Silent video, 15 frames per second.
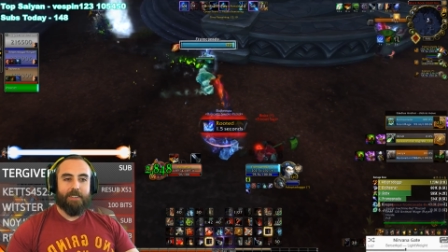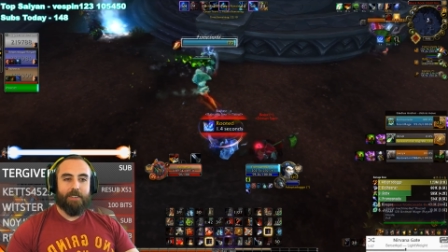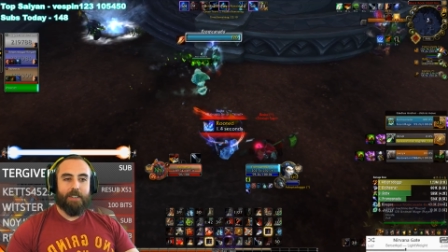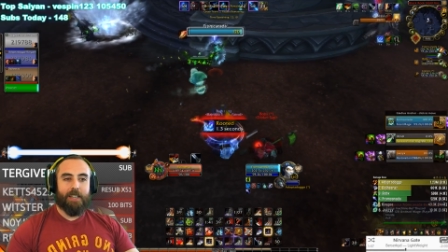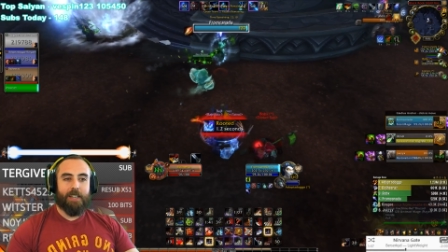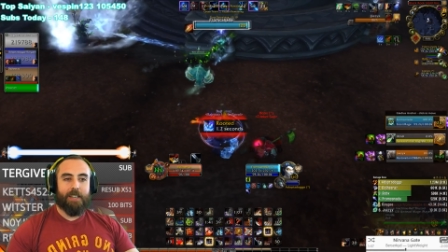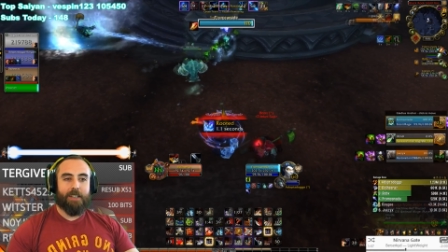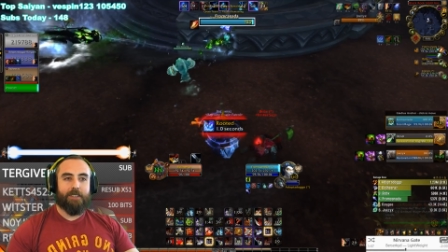We
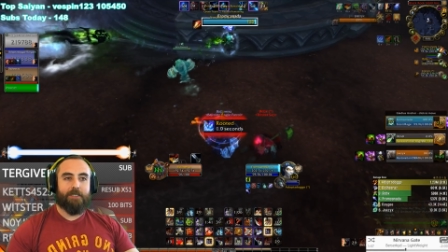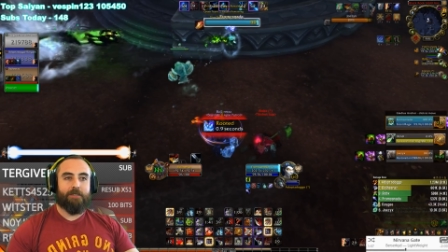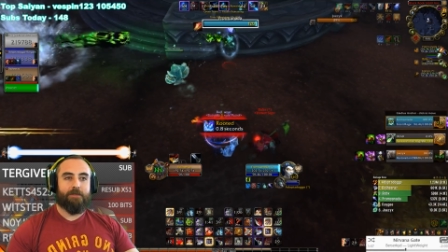did it.